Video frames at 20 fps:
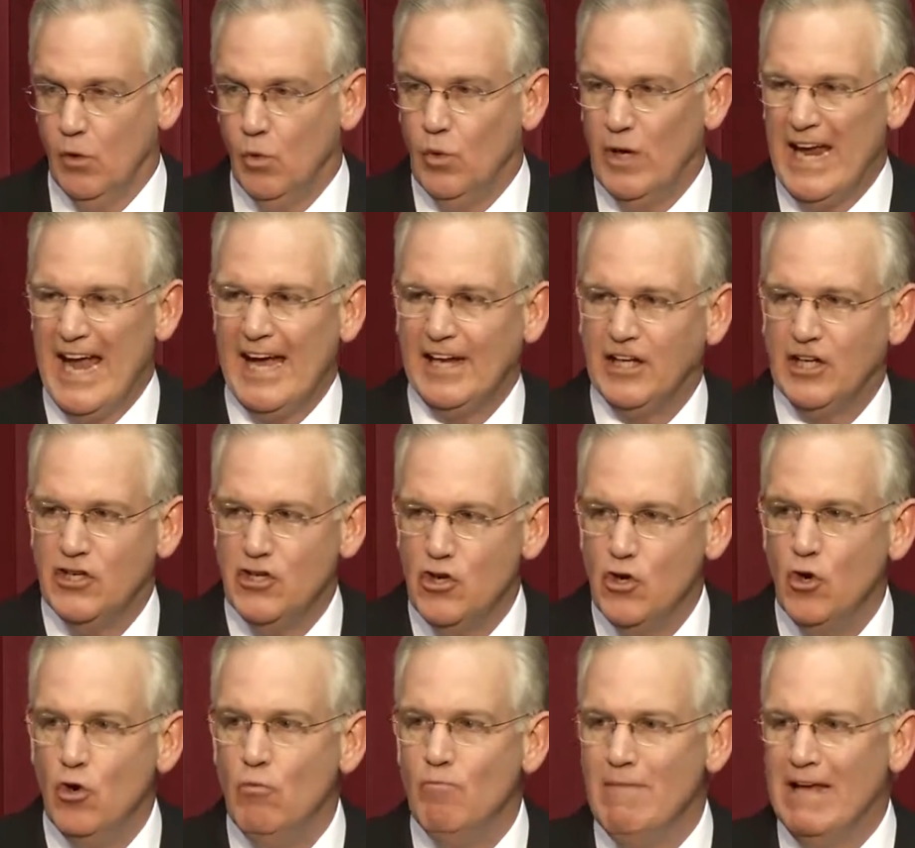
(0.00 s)
We added
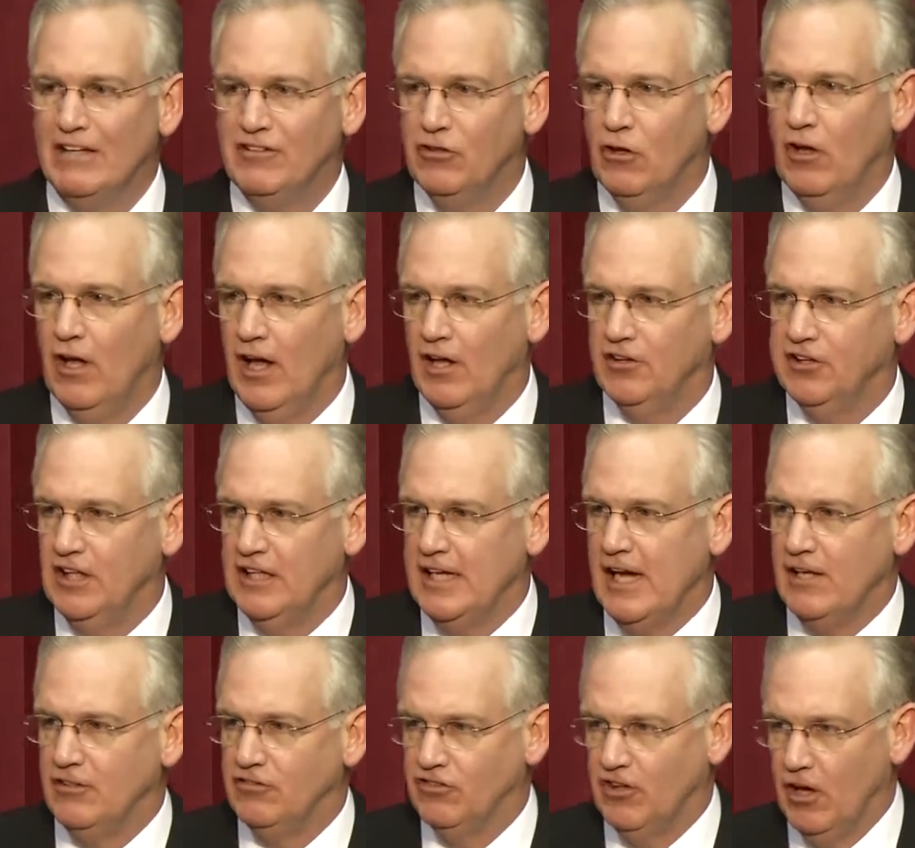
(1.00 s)
new mental health
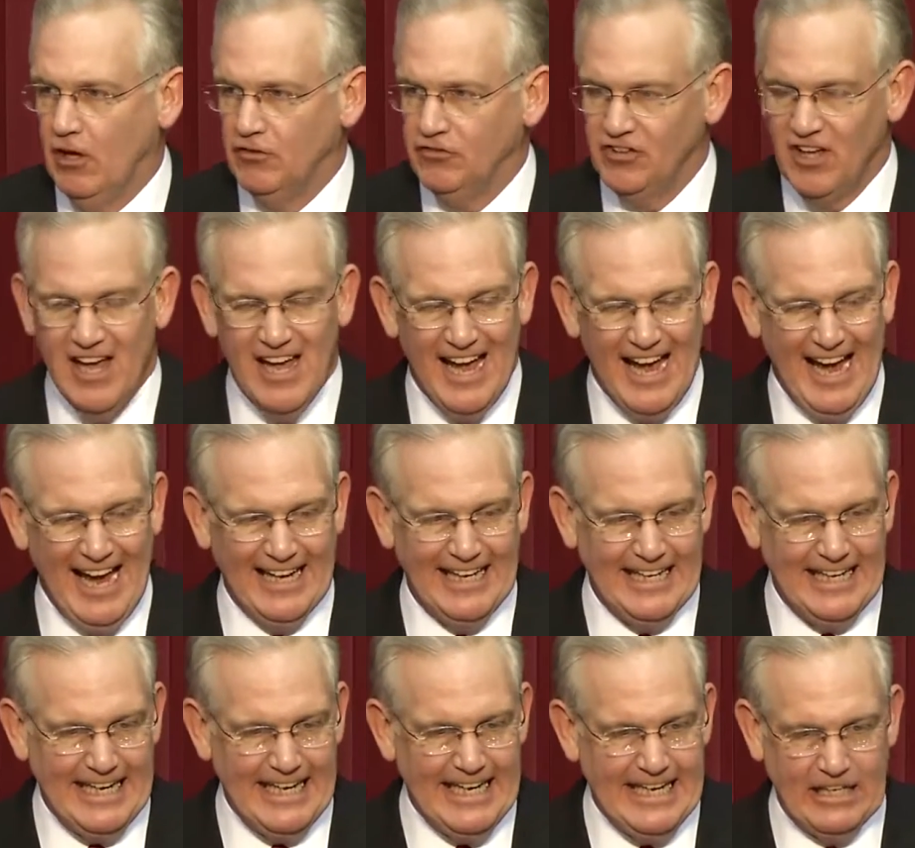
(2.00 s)
liaisons at
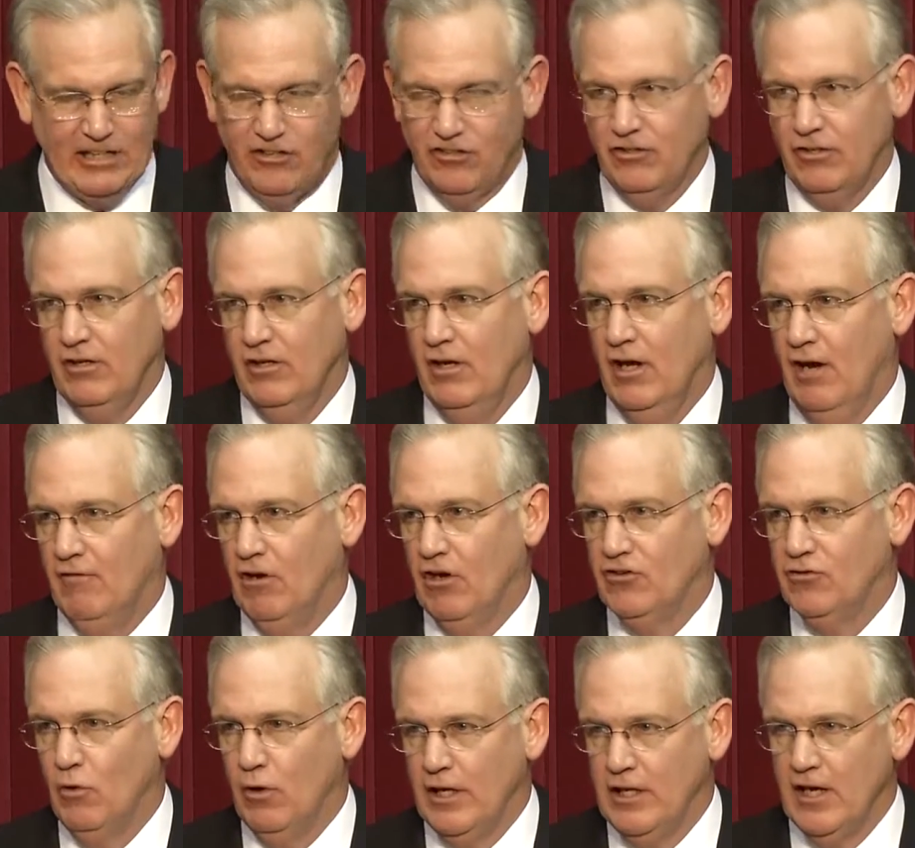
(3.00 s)
each of our
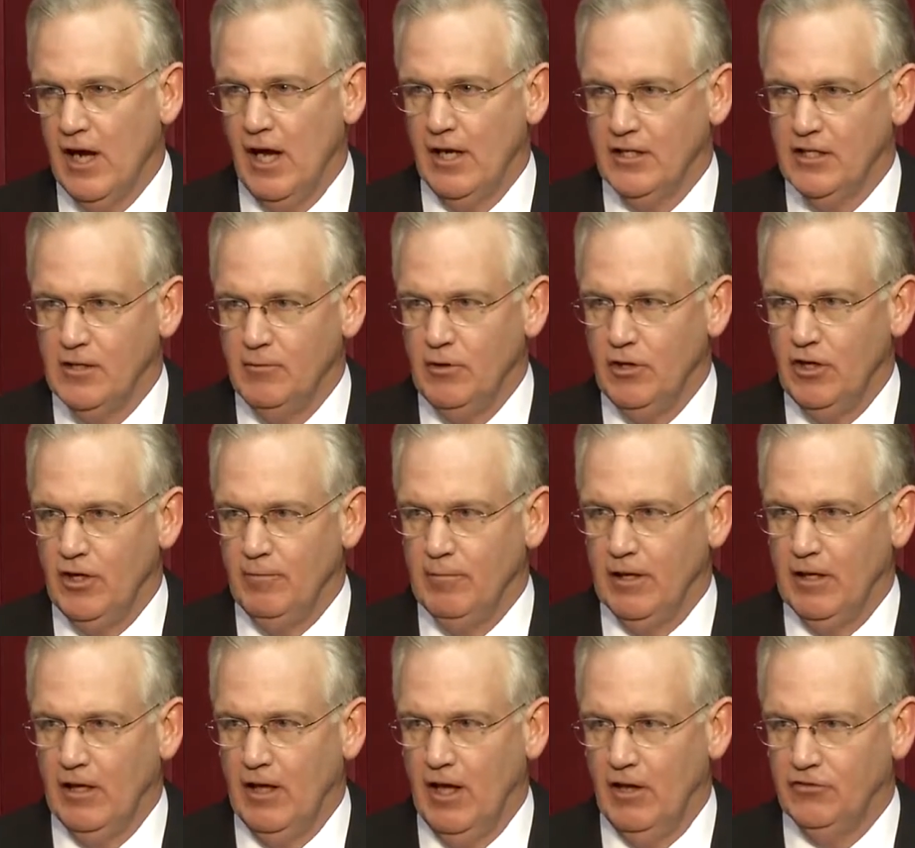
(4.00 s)
29 community
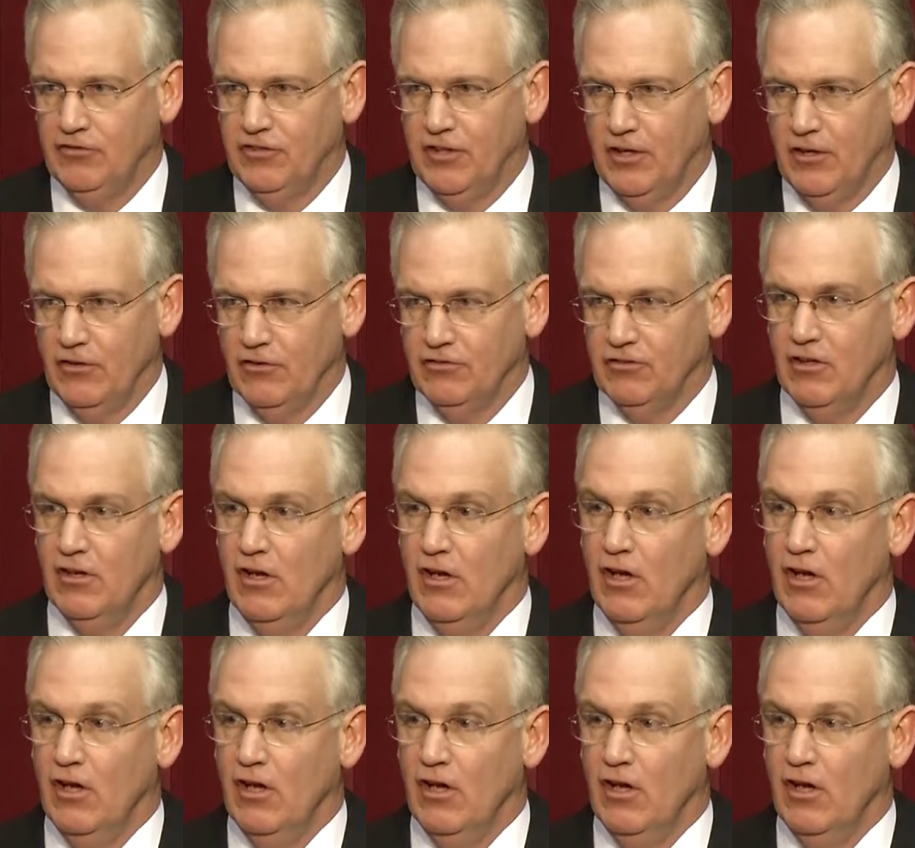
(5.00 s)
mental health centers